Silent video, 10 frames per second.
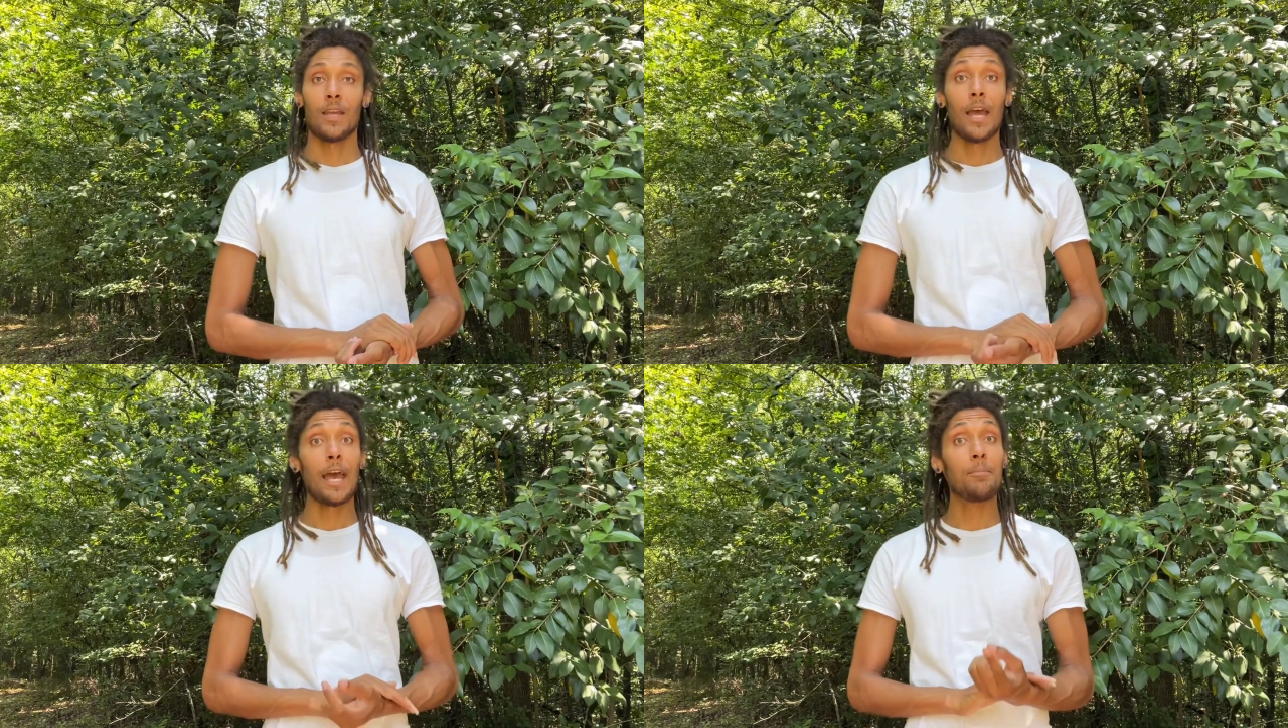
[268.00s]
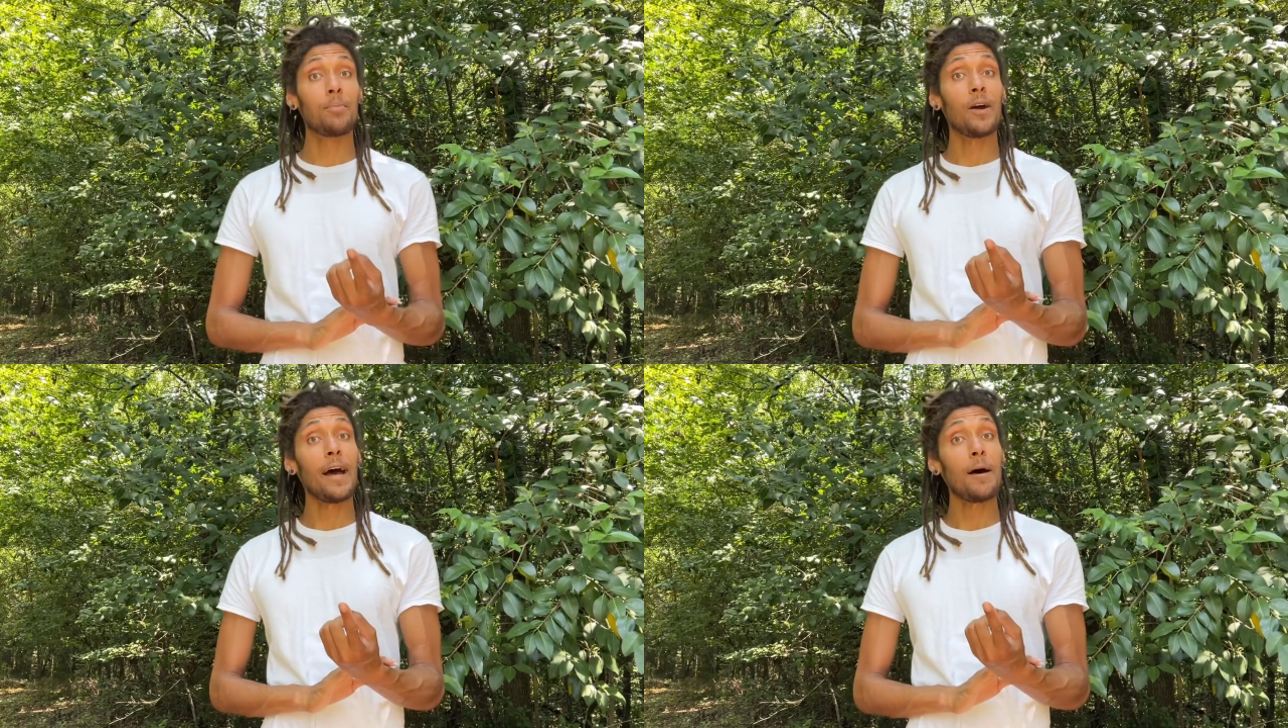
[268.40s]
And
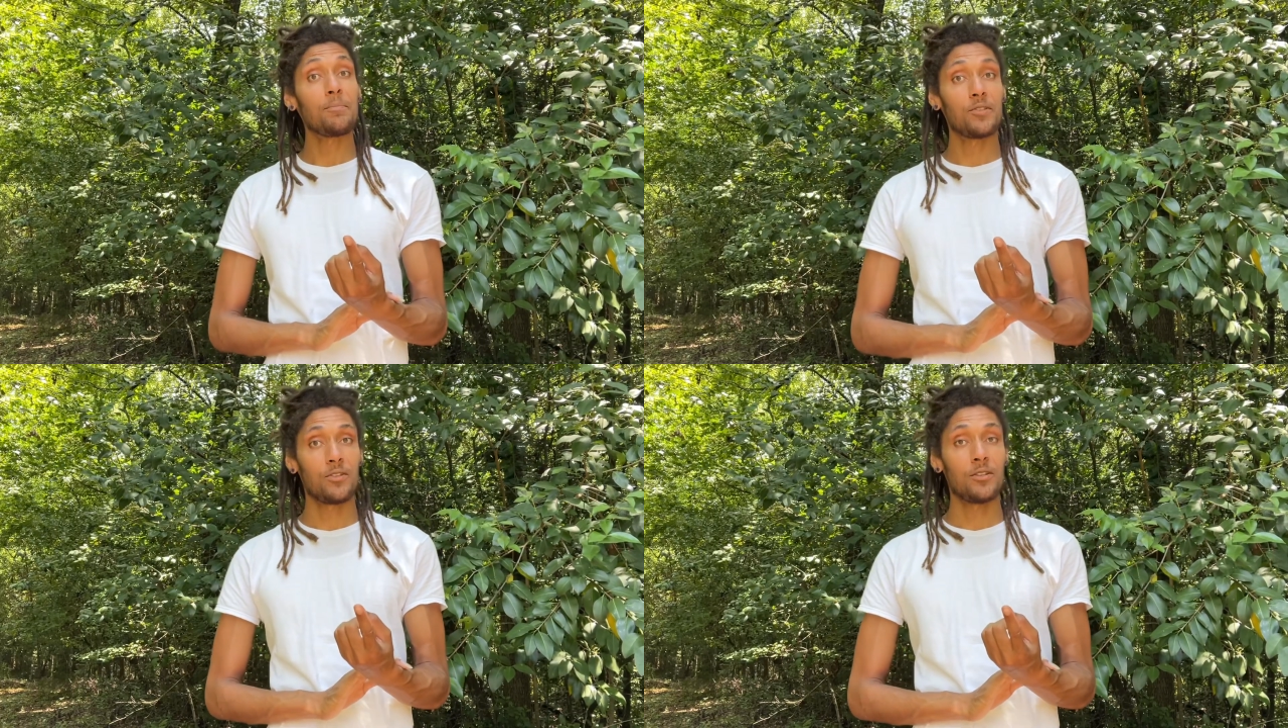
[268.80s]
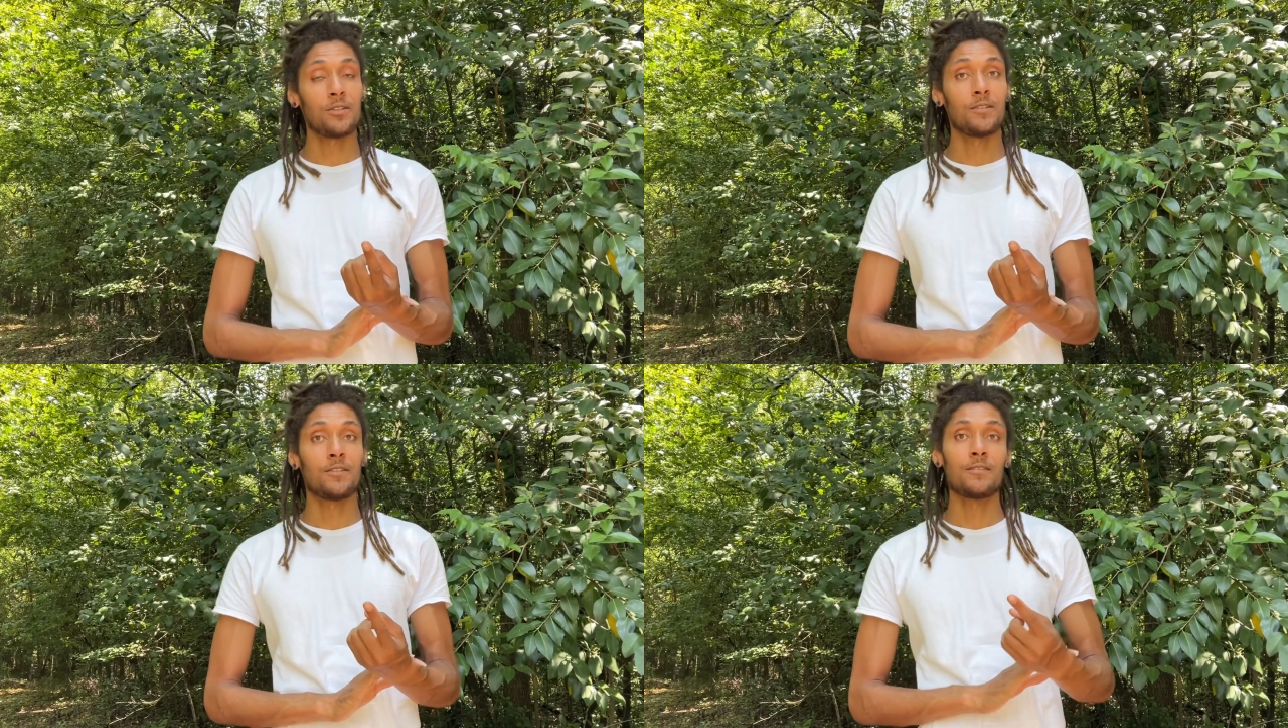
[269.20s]
perhaps
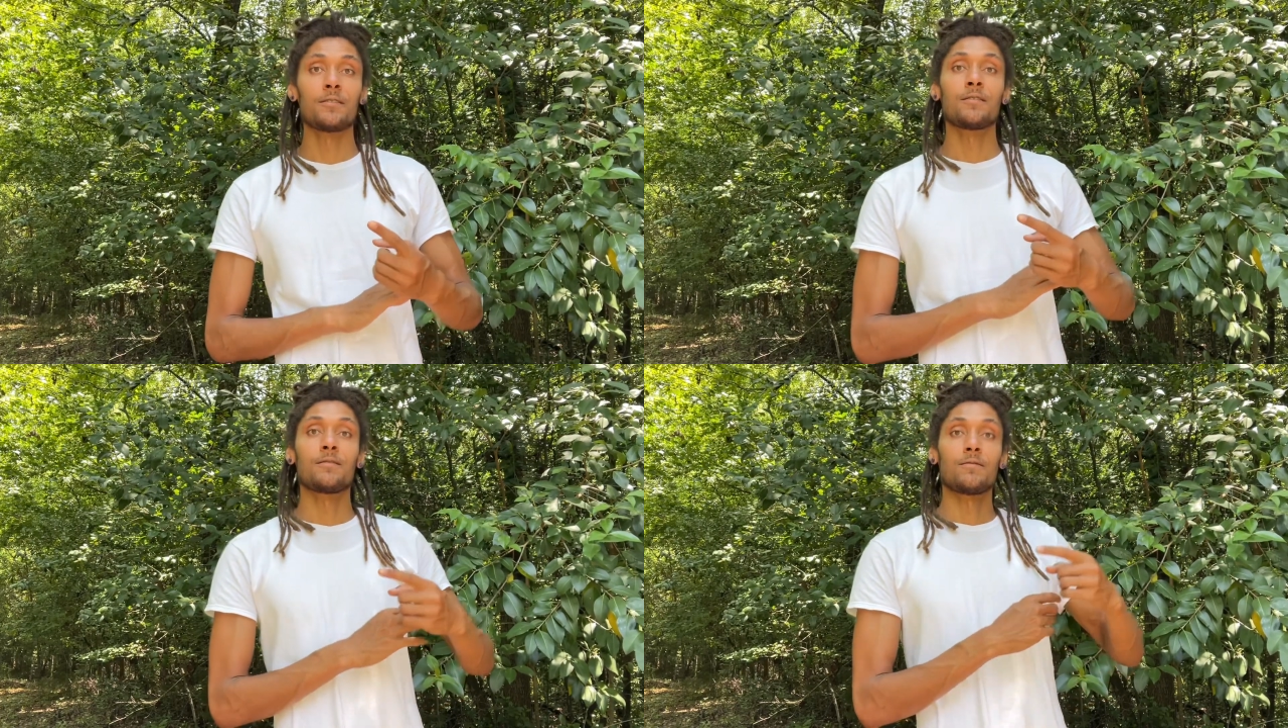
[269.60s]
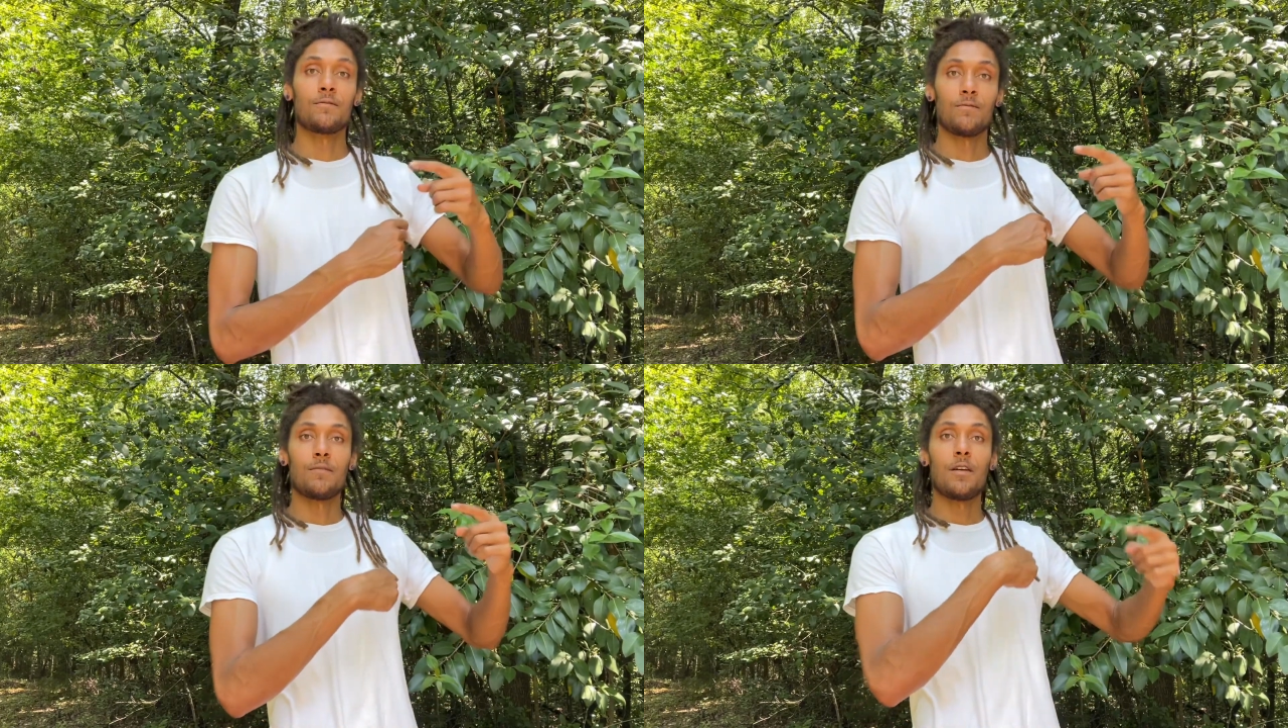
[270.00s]

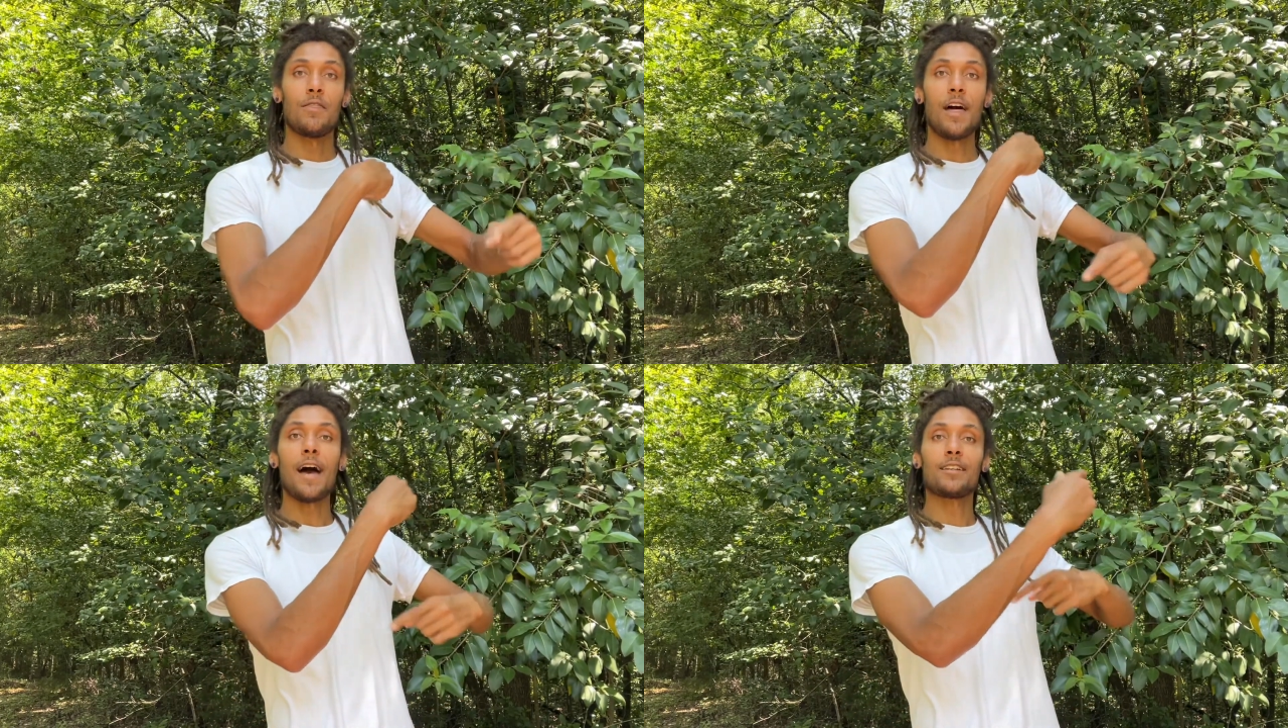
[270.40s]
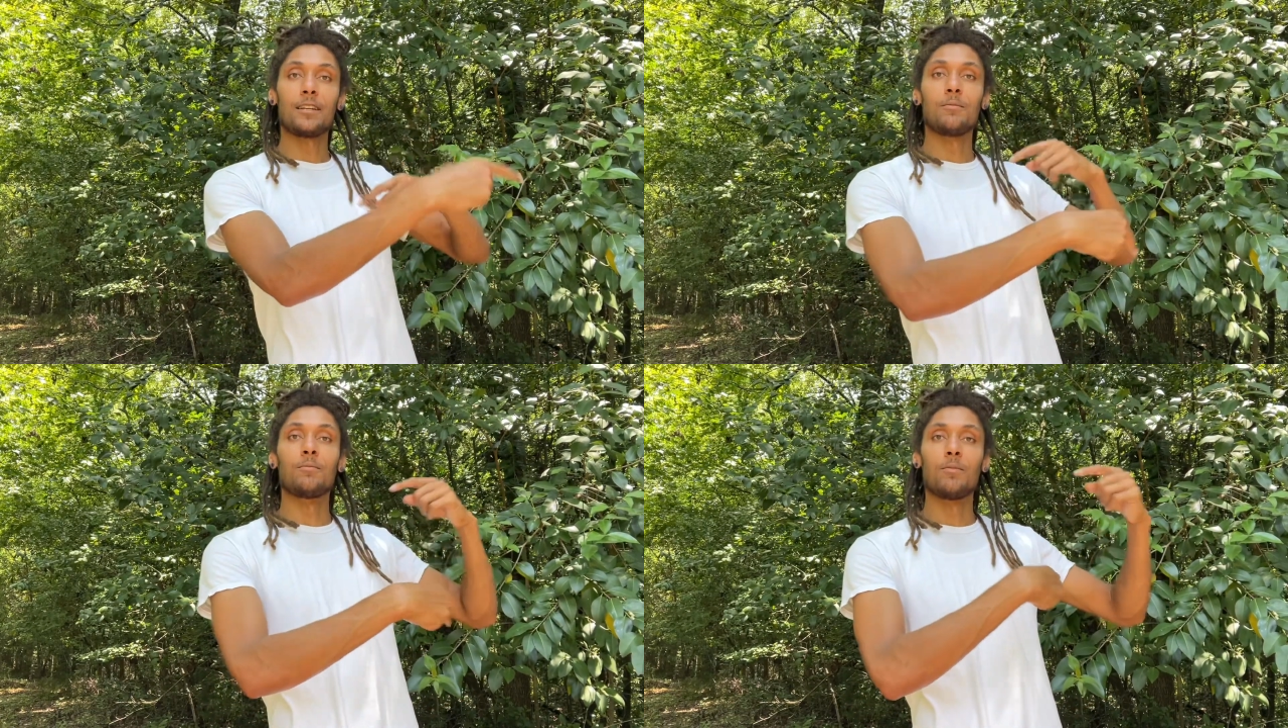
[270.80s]
that
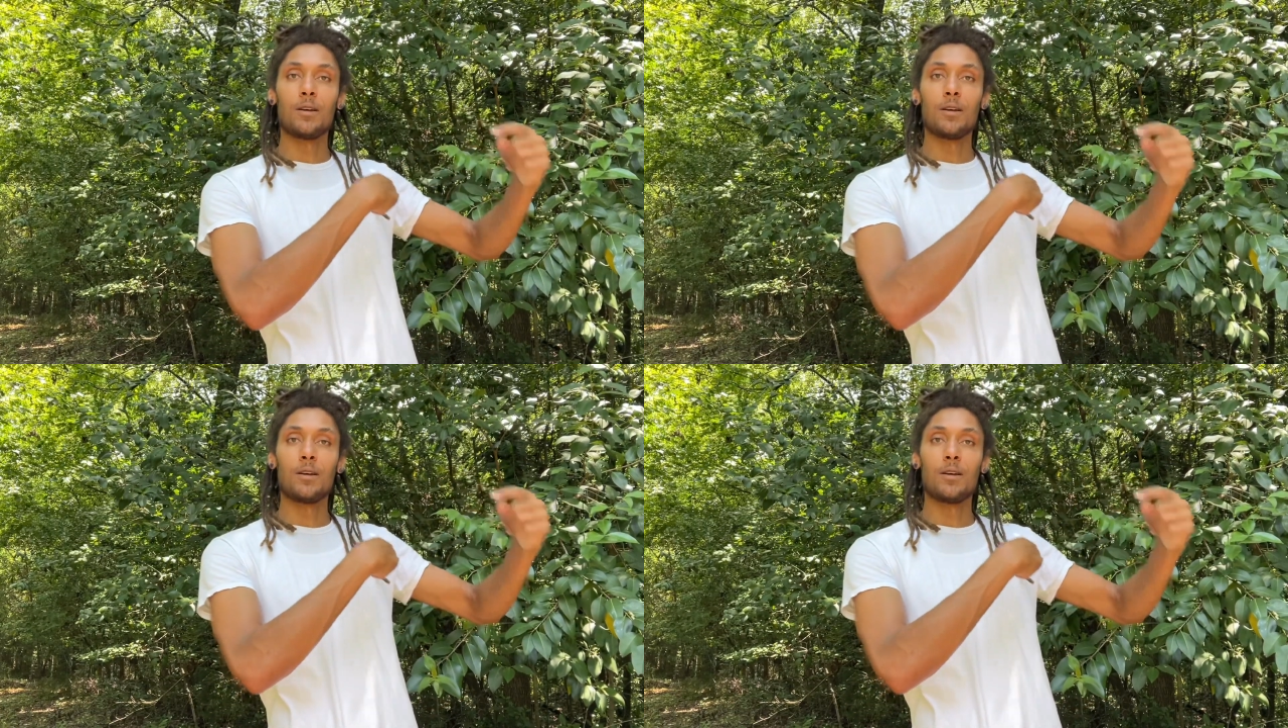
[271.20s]
can